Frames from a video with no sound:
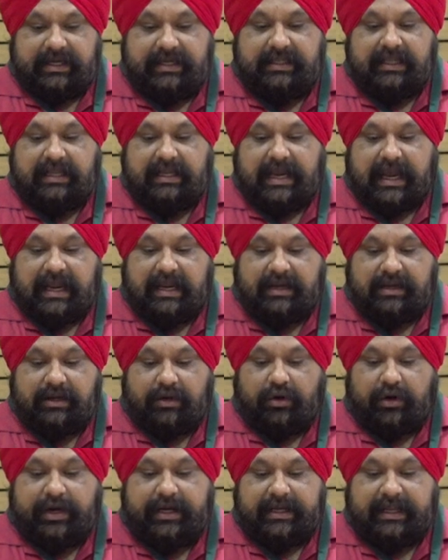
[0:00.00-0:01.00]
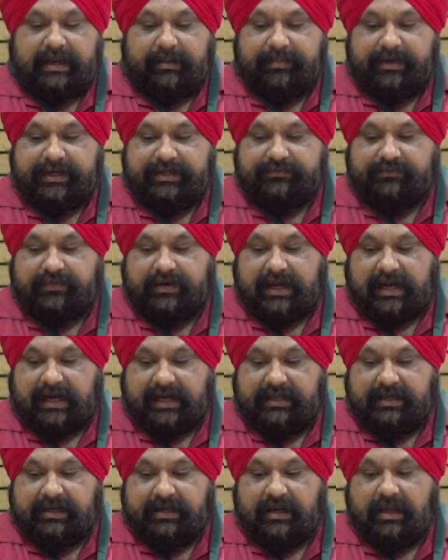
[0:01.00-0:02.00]
in the Giloy tablets were
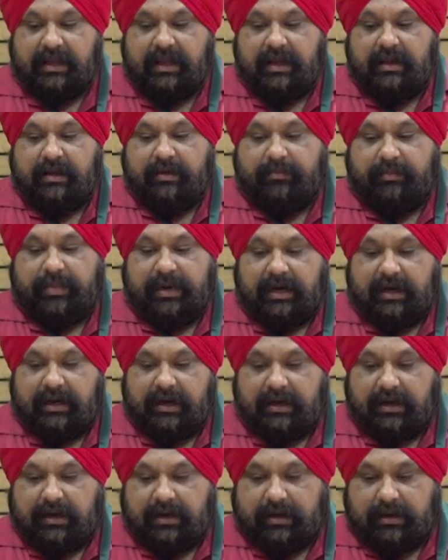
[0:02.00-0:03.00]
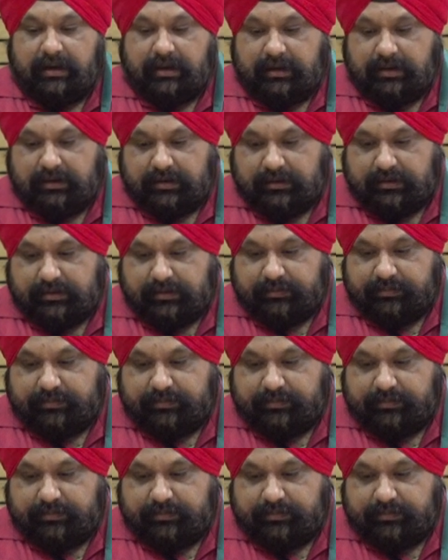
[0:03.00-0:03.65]
higher, but